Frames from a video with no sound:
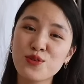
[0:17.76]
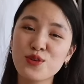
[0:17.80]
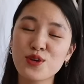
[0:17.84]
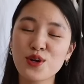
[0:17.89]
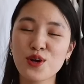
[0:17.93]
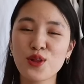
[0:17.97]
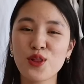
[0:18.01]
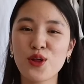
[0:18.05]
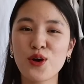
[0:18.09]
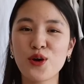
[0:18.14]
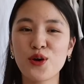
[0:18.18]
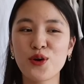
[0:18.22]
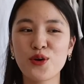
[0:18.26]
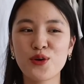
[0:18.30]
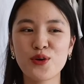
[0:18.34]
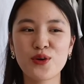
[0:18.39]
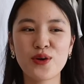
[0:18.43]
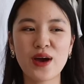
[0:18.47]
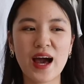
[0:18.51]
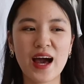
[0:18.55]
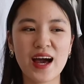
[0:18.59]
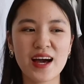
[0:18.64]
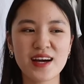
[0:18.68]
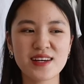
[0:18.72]

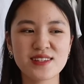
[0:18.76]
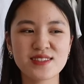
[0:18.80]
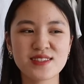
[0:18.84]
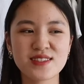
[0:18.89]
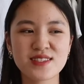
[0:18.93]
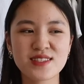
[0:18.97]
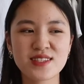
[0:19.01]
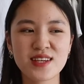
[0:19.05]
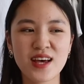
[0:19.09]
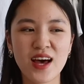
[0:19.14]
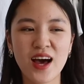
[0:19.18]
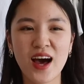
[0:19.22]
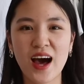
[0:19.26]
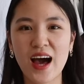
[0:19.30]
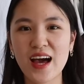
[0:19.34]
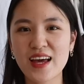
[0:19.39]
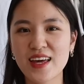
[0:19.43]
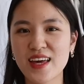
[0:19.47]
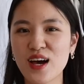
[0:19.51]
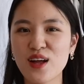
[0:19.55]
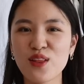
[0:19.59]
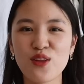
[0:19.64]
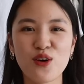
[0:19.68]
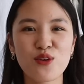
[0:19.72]
Uniqlo, and I
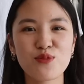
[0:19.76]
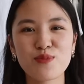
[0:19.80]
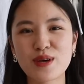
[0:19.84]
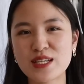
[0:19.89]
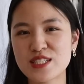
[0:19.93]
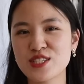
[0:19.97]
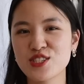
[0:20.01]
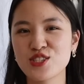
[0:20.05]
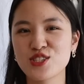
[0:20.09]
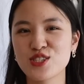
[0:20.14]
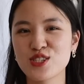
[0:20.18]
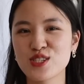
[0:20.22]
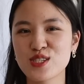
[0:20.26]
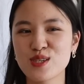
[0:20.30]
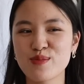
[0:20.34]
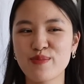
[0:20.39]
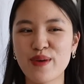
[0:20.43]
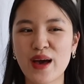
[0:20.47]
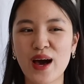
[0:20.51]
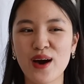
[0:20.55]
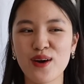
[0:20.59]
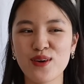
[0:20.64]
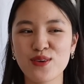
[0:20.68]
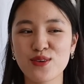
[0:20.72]
get a lot of messages
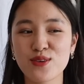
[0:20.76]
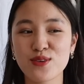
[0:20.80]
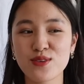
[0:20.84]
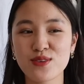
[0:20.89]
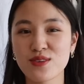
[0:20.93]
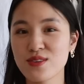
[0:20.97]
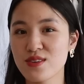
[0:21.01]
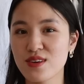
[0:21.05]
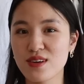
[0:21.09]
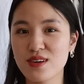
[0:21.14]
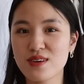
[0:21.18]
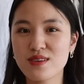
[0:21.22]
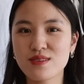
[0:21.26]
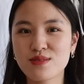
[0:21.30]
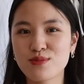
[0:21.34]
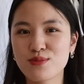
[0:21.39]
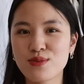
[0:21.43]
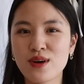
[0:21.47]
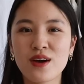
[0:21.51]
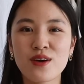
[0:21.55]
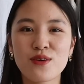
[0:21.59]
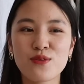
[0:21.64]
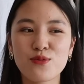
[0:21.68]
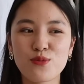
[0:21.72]
about, you know,
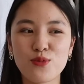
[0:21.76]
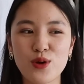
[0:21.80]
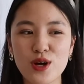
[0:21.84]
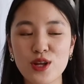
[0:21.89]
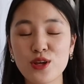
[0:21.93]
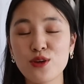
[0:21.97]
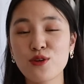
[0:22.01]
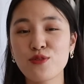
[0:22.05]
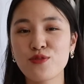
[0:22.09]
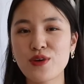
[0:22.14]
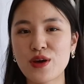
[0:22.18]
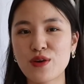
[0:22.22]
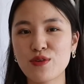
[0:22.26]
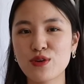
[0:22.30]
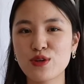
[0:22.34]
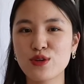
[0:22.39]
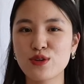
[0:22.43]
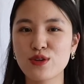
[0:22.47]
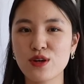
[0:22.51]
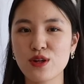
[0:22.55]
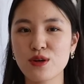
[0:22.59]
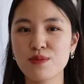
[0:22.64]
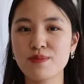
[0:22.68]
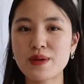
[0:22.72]
what are your favorite
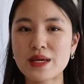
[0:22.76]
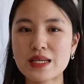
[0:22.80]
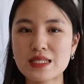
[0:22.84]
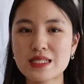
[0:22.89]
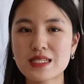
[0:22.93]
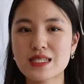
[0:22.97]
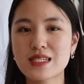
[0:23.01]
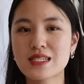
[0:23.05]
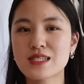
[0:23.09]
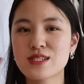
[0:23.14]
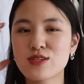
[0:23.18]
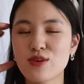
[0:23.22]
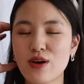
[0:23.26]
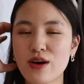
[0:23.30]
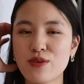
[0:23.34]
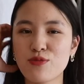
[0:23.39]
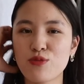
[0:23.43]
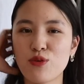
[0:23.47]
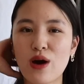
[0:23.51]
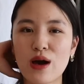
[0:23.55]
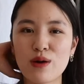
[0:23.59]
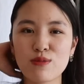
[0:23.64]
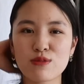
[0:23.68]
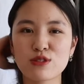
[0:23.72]
Uniqlo pieces? So I
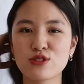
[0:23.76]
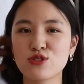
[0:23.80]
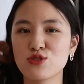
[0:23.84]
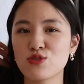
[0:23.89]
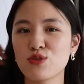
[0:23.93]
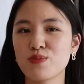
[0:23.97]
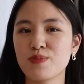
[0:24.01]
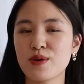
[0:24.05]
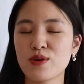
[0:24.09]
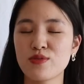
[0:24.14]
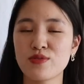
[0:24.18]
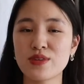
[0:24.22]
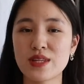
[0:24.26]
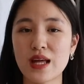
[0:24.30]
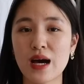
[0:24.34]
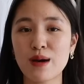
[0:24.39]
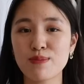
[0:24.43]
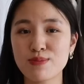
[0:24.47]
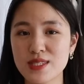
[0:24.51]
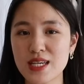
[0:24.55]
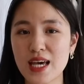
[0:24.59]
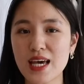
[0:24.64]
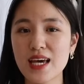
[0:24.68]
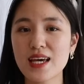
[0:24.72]
thought I would do a bit of an
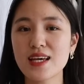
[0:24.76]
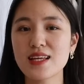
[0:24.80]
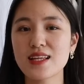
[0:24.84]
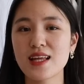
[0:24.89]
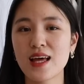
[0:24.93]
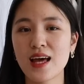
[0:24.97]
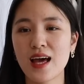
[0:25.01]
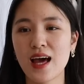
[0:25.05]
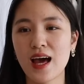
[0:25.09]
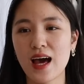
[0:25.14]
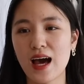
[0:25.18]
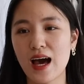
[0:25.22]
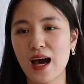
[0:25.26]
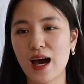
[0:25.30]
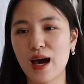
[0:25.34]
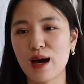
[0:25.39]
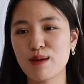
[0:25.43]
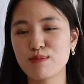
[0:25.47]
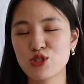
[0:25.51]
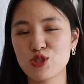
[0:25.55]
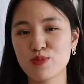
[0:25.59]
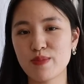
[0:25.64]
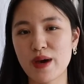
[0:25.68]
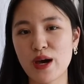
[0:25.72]
update
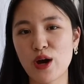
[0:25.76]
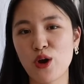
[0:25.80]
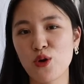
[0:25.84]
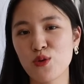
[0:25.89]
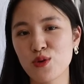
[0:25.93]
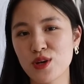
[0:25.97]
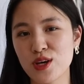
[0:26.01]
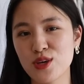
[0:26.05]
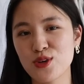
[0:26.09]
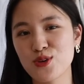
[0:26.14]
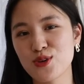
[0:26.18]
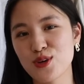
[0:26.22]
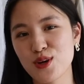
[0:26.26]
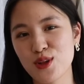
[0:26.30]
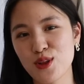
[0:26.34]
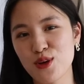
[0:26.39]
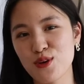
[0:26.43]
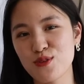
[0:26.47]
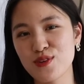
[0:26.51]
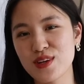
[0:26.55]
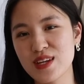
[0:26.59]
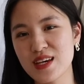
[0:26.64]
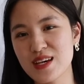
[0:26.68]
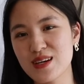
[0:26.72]
to my older
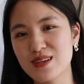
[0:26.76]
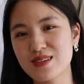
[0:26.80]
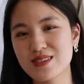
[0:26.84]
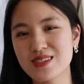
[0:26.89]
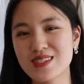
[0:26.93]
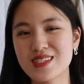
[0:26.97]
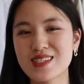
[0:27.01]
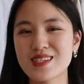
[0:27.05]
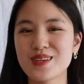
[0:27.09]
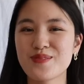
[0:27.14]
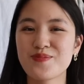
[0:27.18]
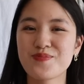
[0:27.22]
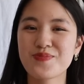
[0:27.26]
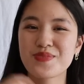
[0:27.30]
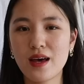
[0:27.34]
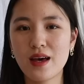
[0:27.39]
Uniqlo videos.